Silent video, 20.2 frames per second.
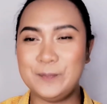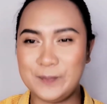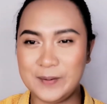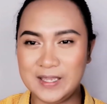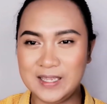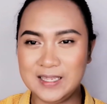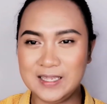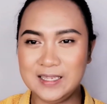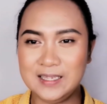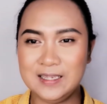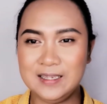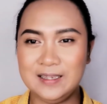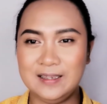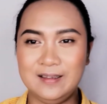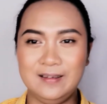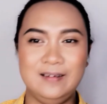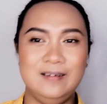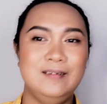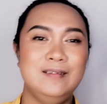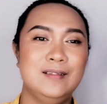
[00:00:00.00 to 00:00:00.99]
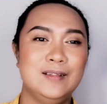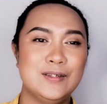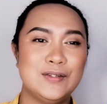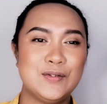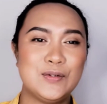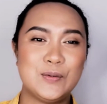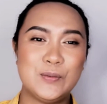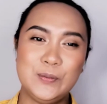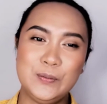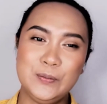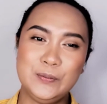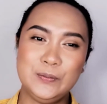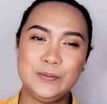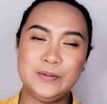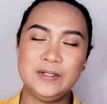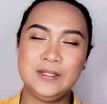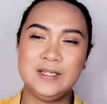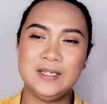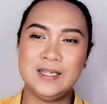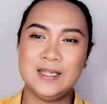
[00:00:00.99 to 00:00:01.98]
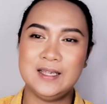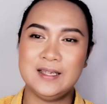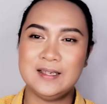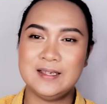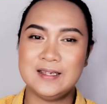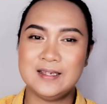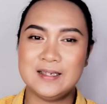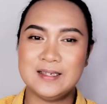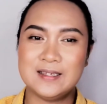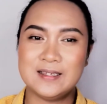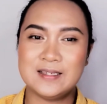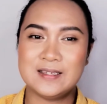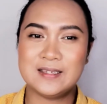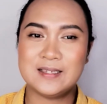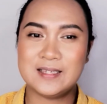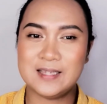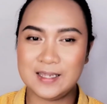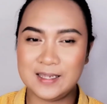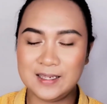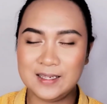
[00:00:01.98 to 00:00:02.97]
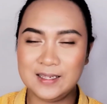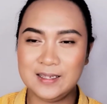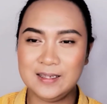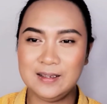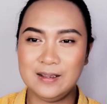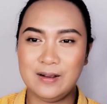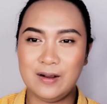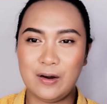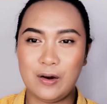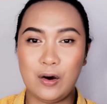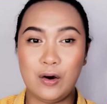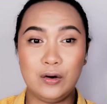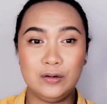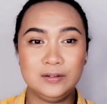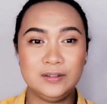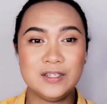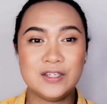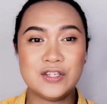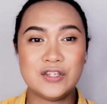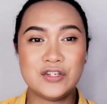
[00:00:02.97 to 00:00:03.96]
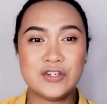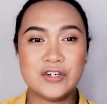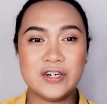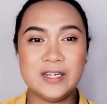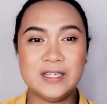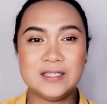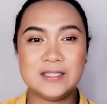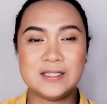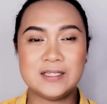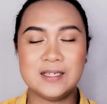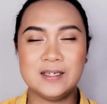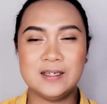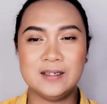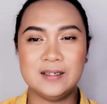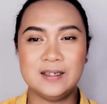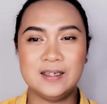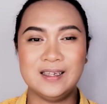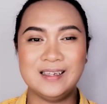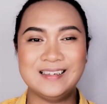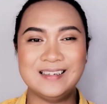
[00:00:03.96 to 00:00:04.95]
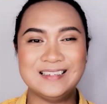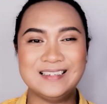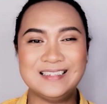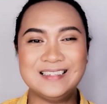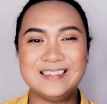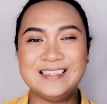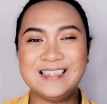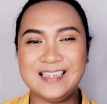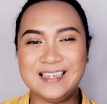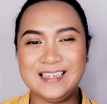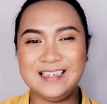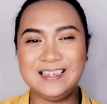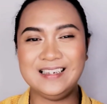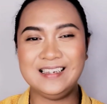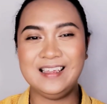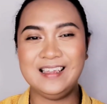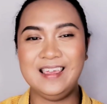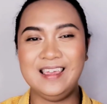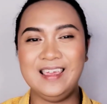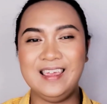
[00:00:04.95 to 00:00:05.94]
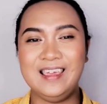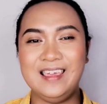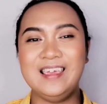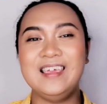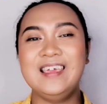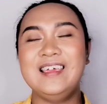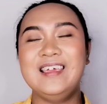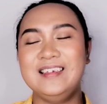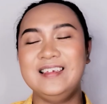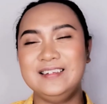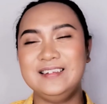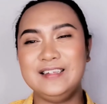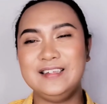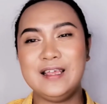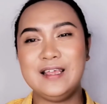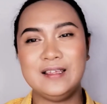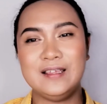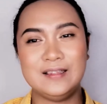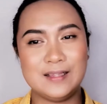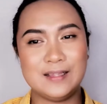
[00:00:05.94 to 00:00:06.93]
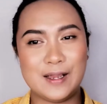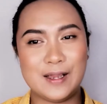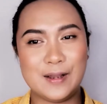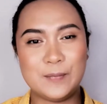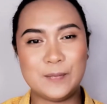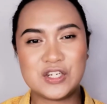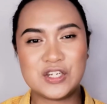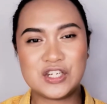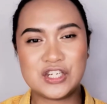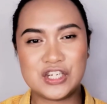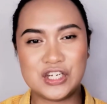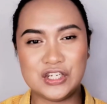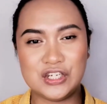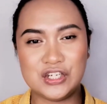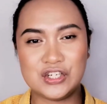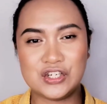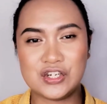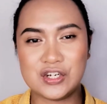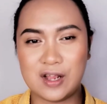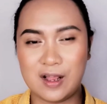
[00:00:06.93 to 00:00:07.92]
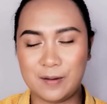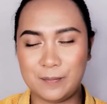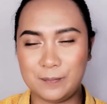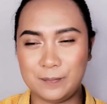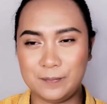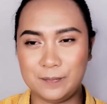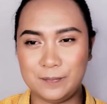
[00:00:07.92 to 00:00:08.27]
B. in the school? C. on the street? D. in the machine shop?